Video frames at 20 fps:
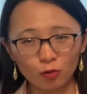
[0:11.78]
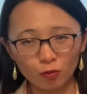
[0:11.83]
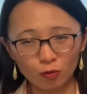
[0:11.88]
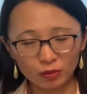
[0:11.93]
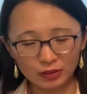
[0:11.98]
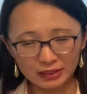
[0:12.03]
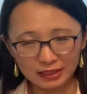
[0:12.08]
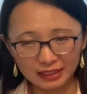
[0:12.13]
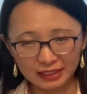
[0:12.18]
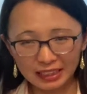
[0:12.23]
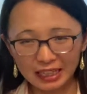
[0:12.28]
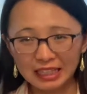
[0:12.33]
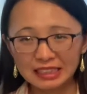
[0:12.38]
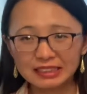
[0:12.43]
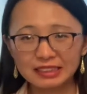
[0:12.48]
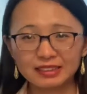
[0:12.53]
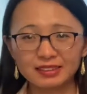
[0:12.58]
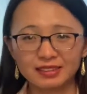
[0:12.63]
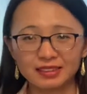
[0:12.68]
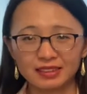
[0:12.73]
the
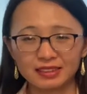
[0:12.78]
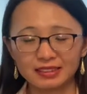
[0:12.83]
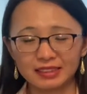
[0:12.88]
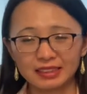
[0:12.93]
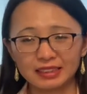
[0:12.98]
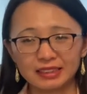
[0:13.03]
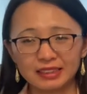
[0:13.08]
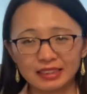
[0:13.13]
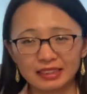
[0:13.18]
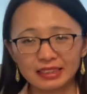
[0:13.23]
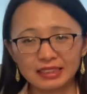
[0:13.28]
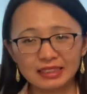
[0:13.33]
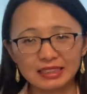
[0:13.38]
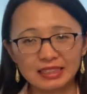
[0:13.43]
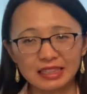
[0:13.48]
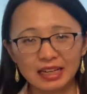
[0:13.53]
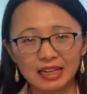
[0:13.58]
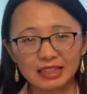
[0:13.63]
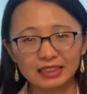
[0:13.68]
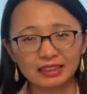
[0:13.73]
largest city in
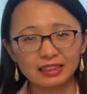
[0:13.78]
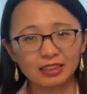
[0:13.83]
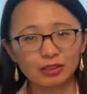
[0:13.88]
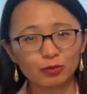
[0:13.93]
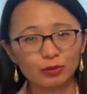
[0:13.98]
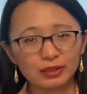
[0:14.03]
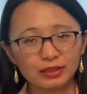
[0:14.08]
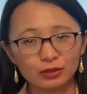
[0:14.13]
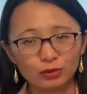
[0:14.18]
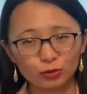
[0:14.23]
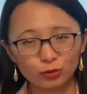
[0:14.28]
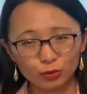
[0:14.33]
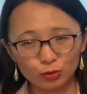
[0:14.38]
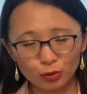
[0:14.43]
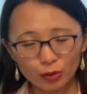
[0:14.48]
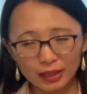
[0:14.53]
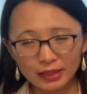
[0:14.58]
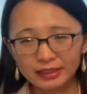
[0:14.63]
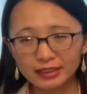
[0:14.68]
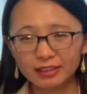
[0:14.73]
China with
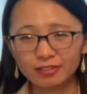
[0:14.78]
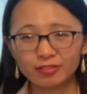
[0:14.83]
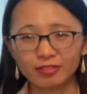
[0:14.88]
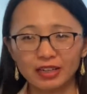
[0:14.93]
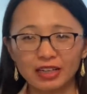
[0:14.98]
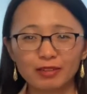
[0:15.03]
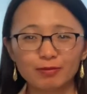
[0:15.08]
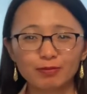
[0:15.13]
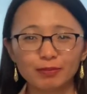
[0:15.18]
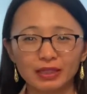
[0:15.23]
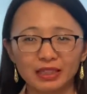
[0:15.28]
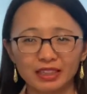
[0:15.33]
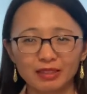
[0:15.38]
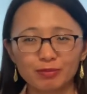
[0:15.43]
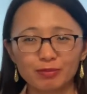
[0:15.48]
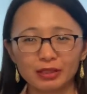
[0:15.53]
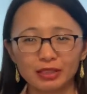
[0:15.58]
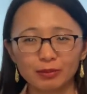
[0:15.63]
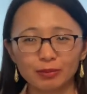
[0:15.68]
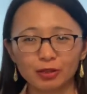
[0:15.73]
25 million
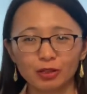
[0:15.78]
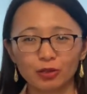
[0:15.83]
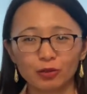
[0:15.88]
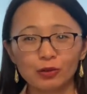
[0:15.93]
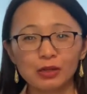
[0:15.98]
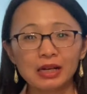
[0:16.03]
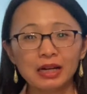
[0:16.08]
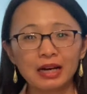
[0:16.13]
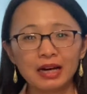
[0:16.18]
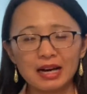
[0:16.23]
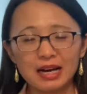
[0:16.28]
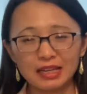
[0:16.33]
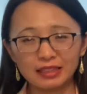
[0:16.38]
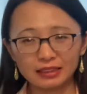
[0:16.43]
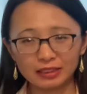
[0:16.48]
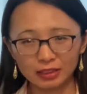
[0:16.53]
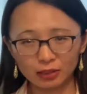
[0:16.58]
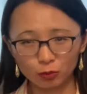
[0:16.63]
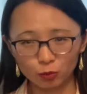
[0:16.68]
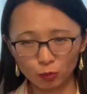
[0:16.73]
people
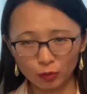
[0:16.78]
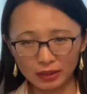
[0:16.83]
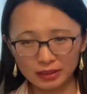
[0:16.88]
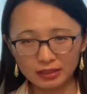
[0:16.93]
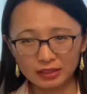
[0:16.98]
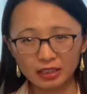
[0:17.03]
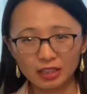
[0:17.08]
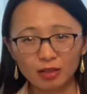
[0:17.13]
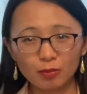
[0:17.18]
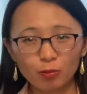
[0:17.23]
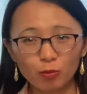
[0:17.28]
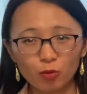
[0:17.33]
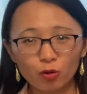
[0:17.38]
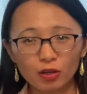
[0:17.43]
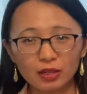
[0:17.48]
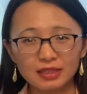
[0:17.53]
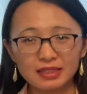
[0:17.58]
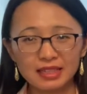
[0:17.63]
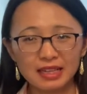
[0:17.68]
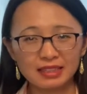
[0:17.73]
underwent a more
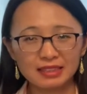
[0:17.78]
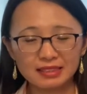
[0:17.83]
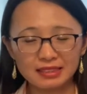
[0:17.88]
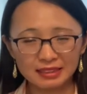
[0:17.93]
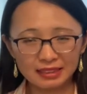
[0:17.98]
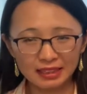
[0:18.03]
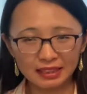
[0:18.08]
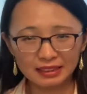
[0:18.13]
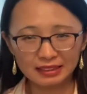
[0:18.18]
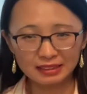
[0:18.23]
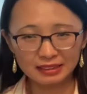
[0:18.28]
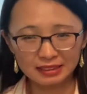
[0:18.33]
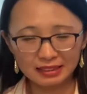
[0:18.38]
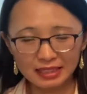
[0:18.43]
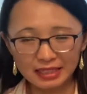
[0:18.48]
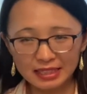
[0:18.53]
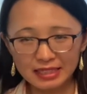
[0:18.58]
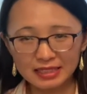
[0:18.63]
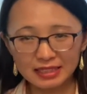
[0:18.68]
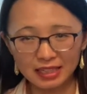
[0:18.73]
than 6
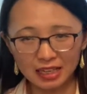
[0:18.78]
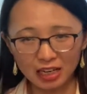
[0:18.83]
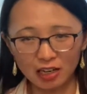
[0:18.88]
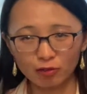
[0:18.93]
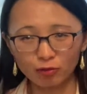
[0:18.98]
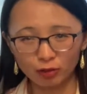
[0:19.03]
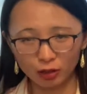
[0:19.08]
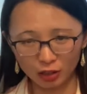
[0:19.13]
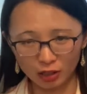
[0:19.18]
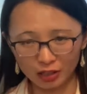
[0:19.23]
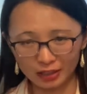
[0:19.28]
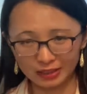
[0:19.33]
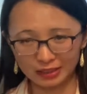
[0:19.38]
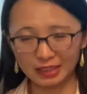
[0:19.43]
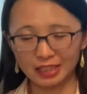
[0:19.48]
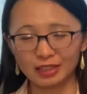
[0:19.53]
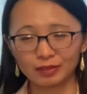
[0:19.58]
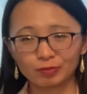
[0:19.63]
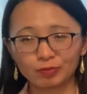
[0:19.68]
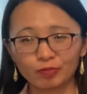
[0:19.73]
days of
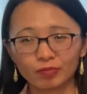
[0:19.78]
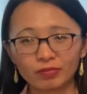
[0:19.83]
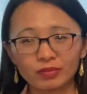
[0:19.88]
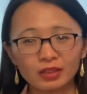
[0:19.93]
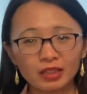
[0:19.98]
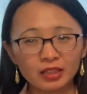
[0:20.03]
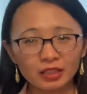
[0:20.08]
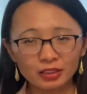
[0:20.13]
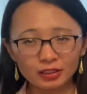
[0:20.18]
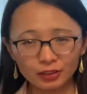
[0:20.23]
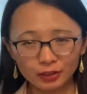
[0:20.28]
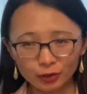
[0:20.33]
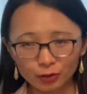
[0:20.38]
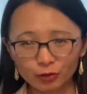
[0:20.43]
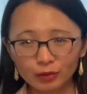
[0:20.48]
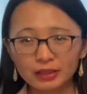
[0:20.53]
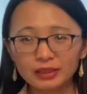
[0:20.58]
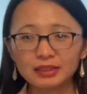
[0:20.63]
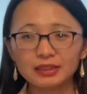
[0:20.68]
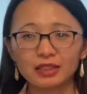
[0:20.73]
lockdown.
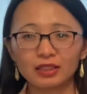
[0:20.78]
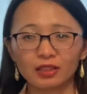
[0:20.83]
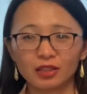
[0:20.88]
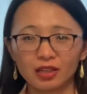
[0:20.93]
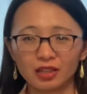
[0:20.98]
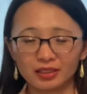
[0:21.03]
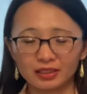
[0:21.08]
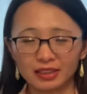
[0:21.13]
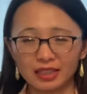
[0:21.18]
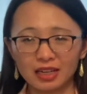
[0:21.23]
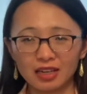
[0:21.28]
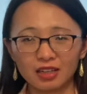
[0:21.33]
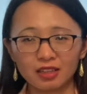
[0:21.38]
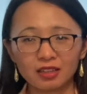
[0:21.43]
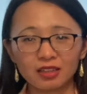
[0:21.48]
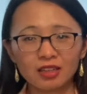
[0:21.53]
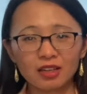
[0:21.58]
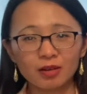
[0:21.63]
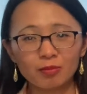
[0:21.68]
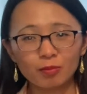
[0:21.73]
During the lockdown,
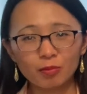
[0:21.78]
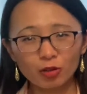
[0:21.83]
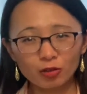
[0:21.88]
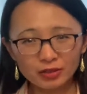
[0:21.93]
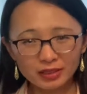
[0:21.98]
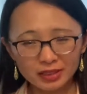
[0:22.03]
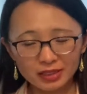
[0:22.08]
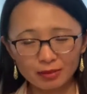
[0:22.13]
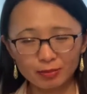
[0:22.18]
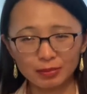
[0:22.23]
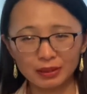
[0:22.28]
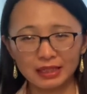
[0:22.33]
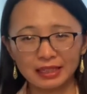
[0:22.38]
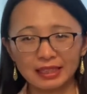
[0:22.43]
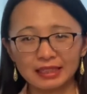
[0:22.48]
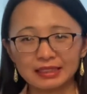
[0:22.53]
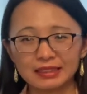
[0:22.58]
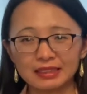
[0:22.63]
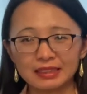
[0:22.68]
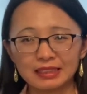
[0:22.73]
most
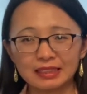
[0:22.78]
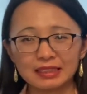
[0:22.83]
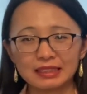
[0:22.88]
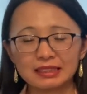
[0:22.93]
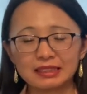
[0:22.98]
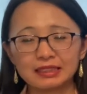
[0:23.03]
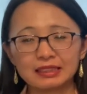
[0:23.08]
places,